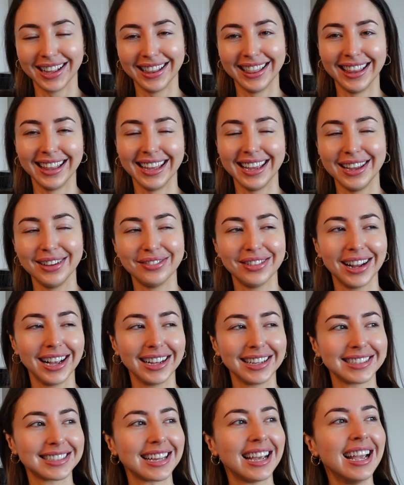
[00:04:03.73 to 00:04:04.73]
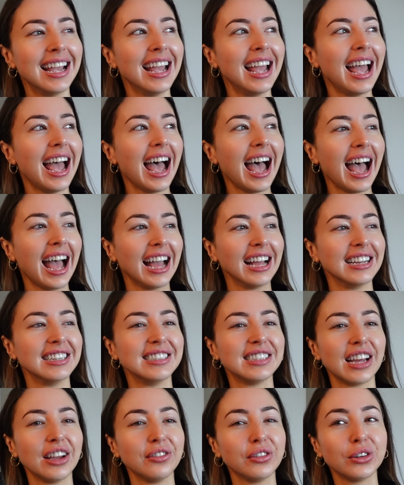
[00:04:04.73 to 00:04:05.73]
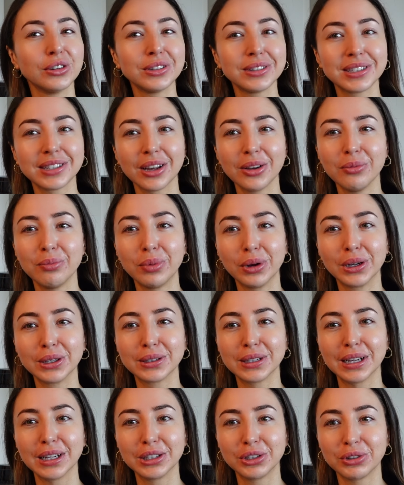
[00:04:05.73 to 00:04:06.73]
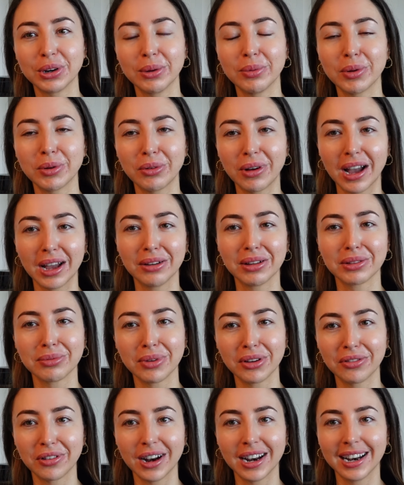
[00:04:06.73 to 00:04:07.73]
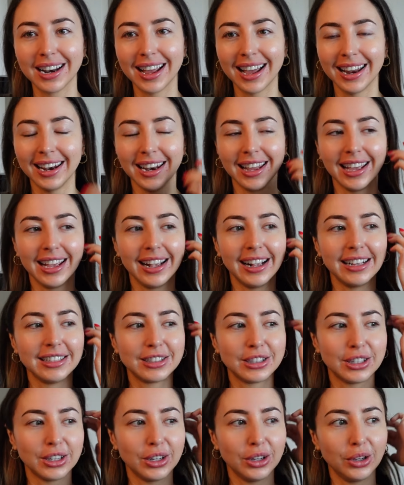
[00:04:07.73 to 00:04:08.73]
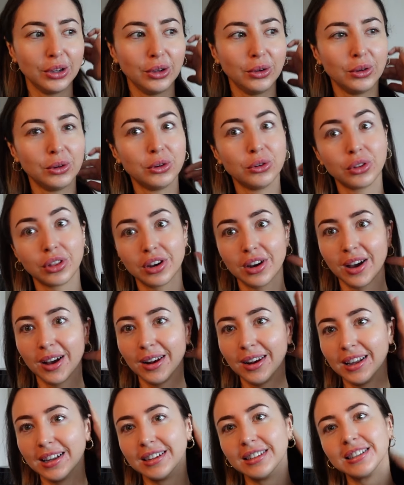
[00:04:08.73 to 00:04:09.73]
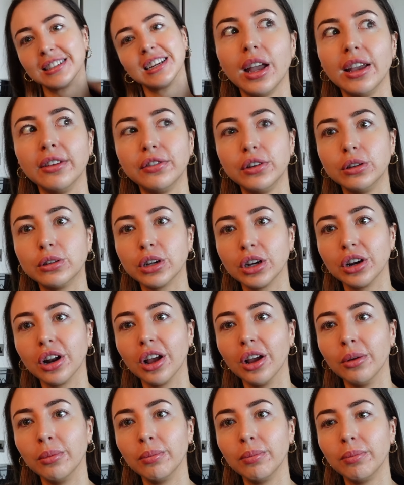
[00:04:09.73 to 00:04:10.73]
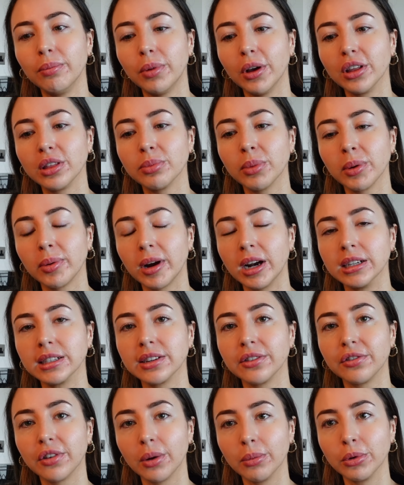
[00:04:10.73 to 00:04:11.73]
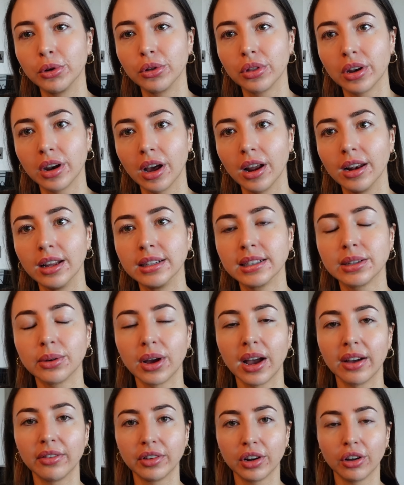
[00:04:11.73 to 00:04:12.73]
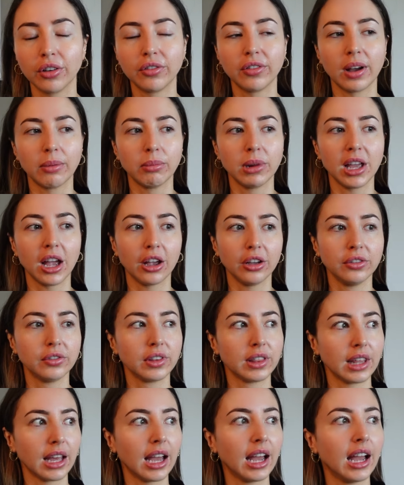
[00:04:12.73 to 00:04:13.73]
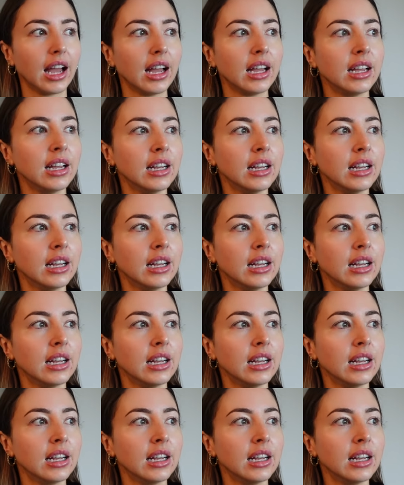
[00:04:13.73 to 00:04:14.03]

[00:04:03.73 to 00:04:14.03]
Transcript: in the evenings, and I've also booked a trip away with my friend Ellie to Northern Ireland. If you don't know, both my parents are from Northern Ireland, so I have a lot of family over there.